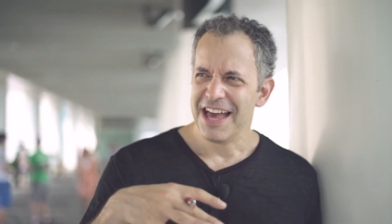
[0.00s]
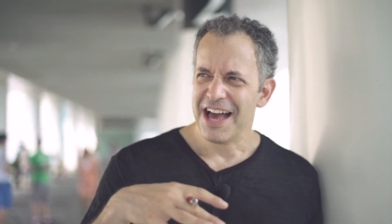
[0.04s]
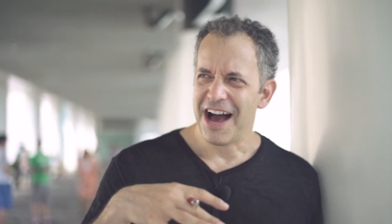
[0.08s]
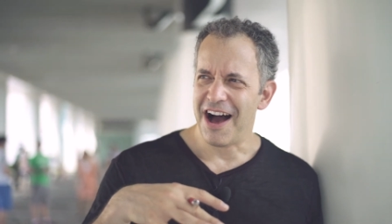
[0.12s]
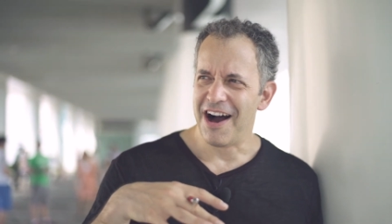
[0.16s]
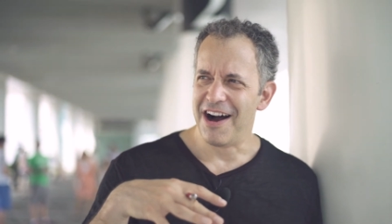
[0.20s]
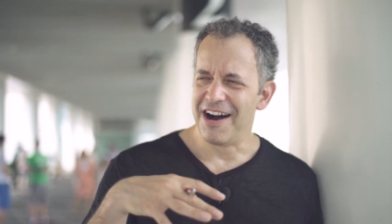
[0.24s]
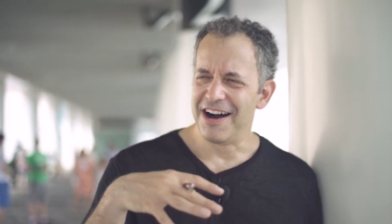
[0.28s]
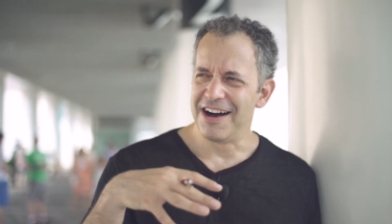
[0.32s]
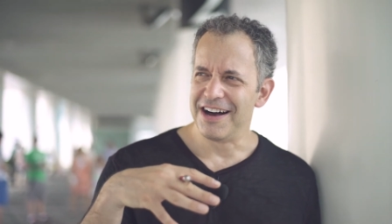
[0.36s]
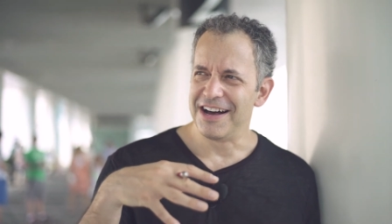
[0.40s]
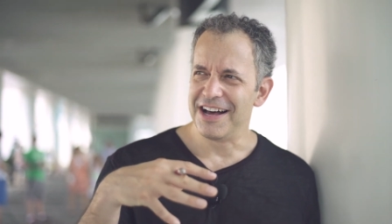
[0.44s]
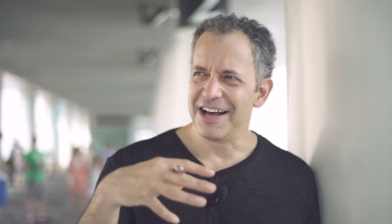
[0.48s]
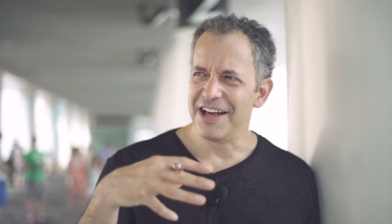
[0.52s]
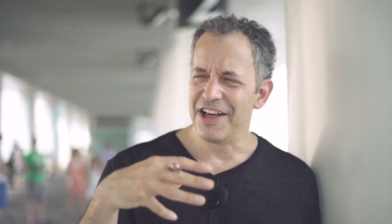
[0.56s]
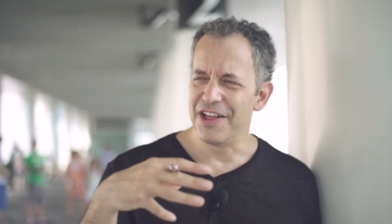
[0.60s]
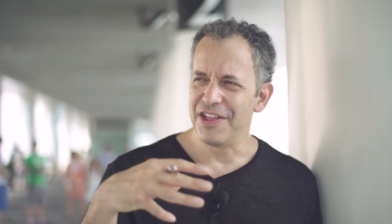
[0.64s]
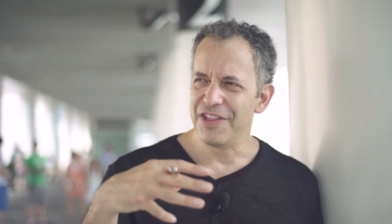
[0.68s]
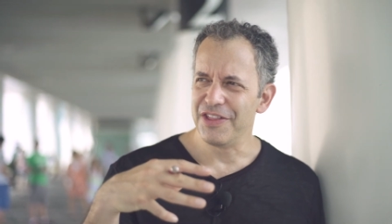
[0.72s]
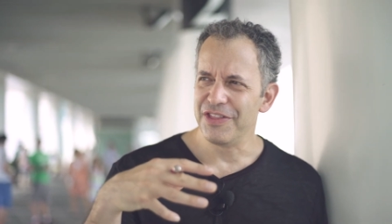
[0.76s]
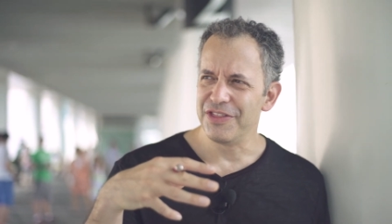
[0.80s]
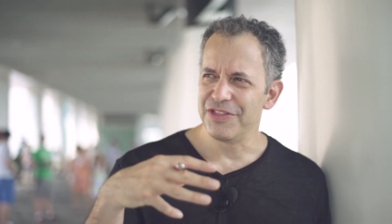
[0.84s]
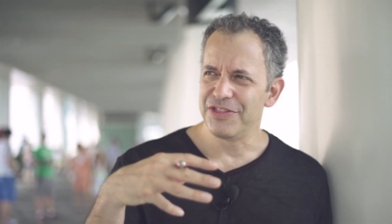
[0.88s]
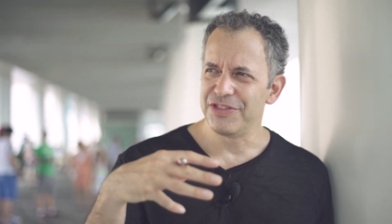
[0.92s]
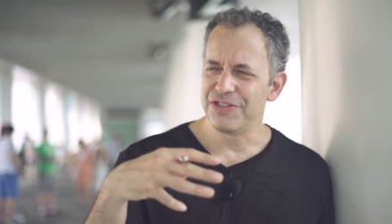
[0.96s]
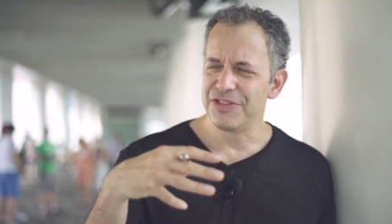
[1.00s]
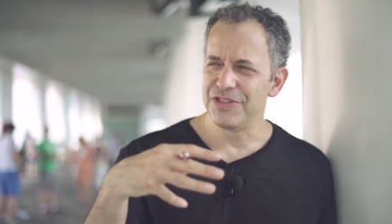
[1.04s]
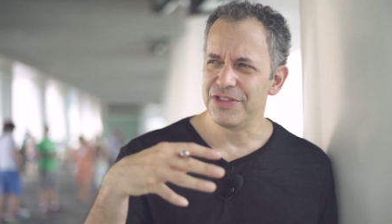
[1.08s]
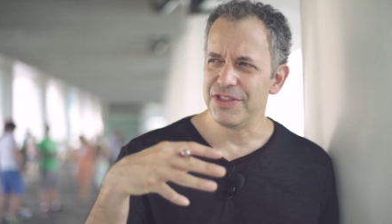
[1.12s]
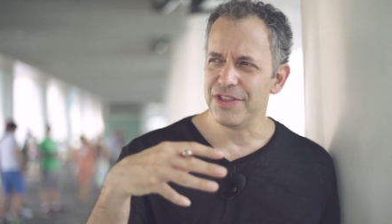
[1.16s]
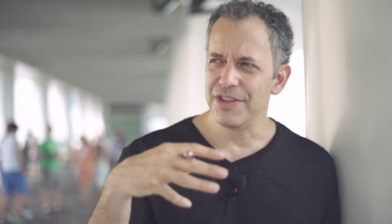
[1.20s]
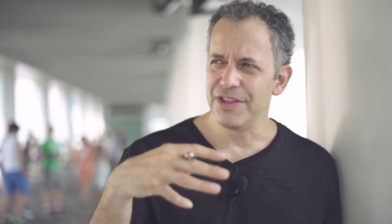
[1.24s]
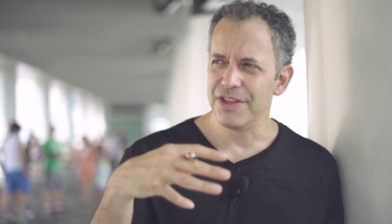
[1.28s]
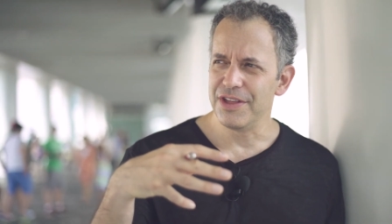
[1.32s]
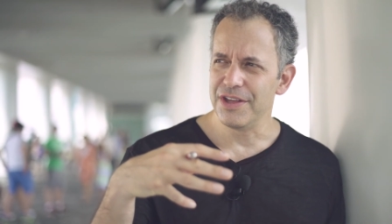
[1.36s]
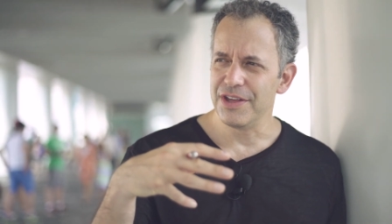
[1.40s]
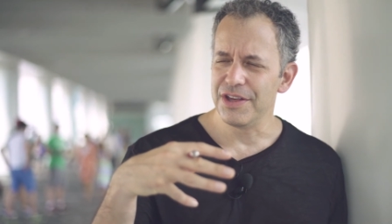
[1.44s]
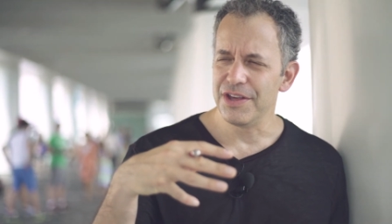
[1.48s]
Uh,
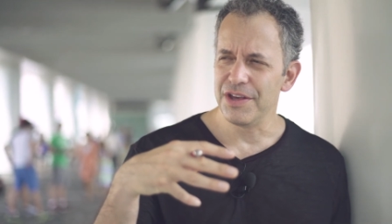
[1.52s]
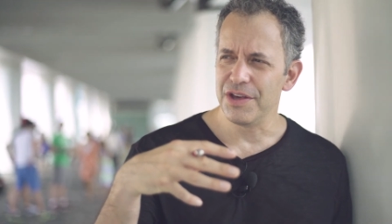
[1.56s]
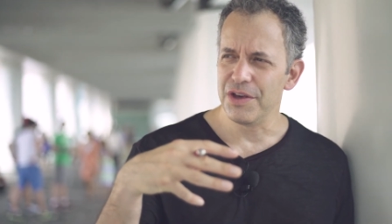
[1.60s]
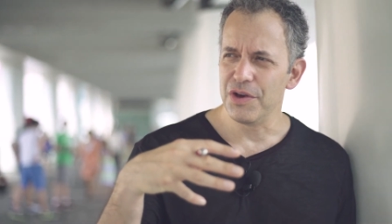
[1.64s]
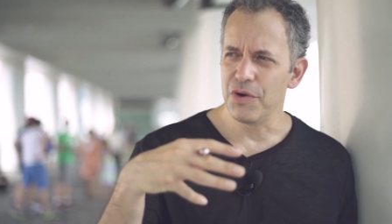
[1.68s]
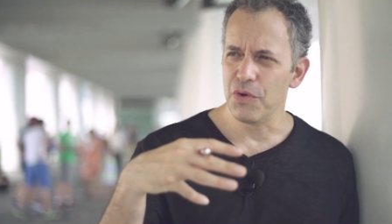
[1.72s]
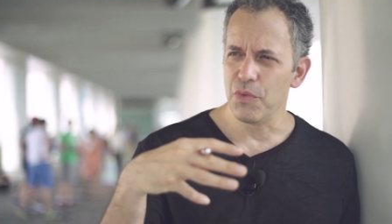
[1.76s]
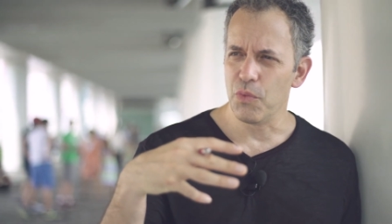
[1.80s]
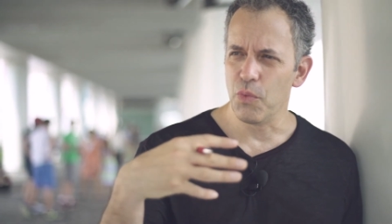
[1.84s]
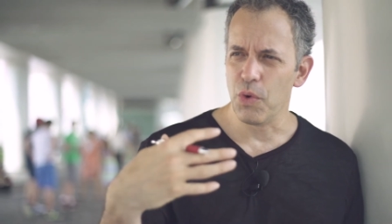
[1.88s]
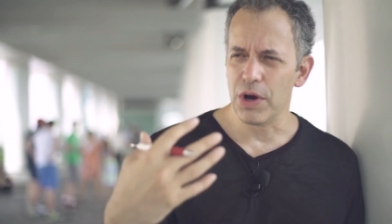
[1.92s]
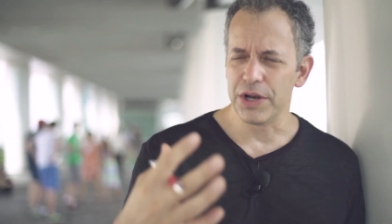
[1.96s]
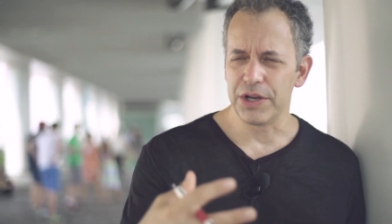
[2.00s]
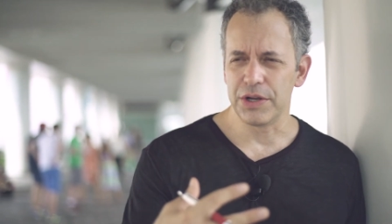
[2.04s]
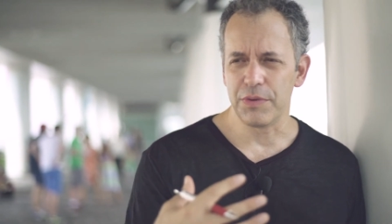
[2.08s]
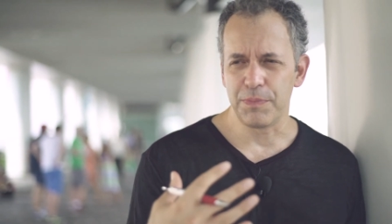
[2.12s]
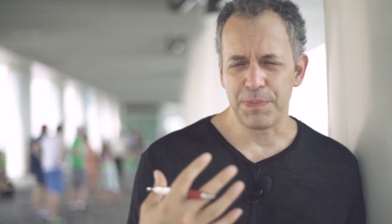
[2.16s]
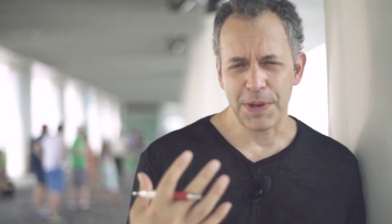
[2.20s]
What